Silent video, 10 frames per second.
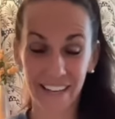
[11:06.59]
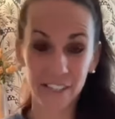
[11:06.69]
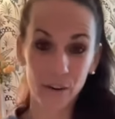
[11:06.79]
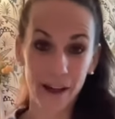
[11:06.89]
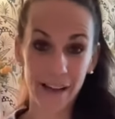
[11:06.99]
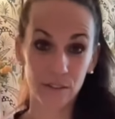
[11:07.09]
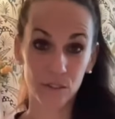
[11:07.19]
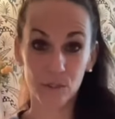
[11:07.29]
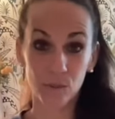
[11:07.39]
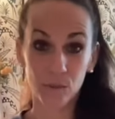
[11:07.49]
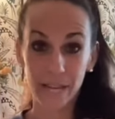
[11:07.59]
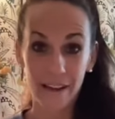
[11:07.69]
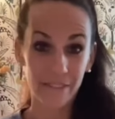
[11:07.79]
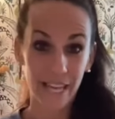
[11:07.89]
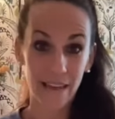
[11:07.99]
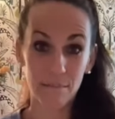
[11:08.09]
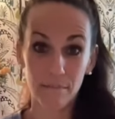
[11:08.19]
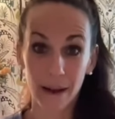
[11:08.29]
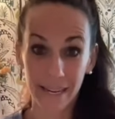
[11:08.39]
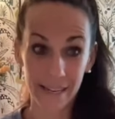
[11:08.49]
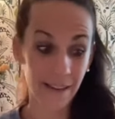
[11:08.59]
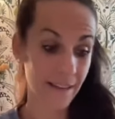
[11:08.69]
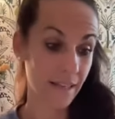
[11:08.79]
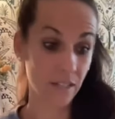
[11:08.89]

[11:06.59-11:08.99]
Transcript: i know how to navigate my